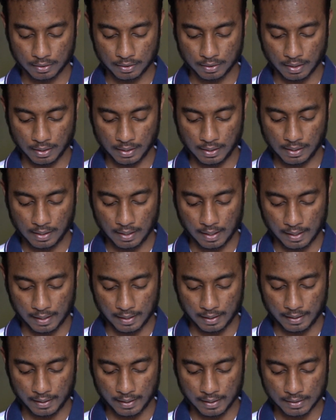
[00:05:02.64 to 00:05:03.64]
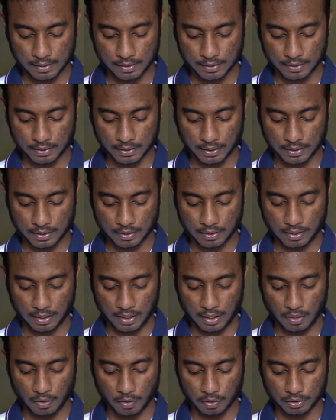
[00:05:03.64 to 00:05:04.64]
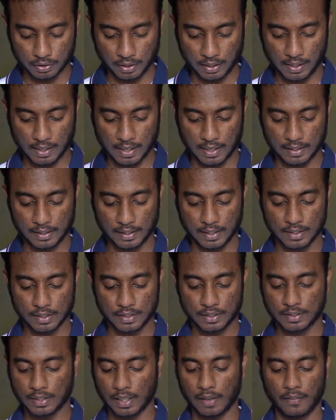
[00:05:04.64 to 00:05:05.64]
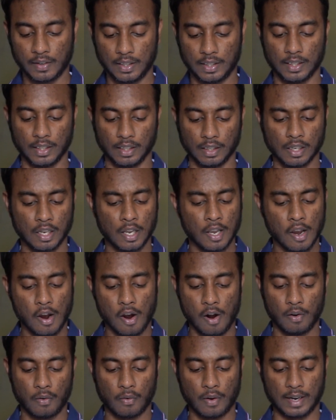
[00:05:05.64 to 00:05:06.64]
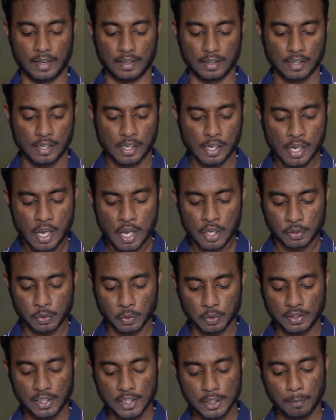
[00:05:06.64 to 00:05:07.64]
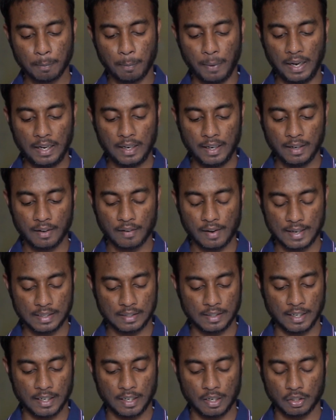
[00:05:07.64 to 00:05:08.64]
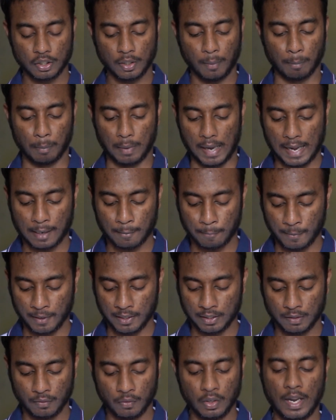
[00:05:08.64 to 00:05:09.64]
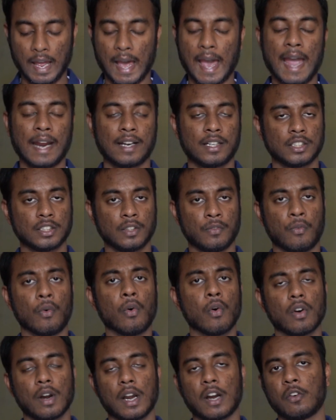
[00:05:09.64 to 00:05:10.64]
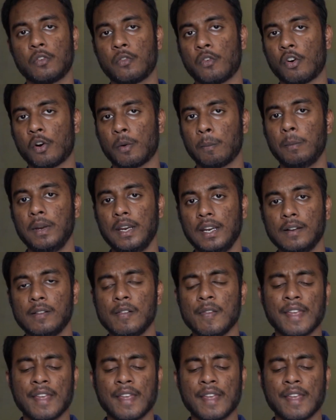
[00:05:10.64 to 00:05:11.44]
316 or 370. All right. So this building right here on the black pin will act as a foreground for me,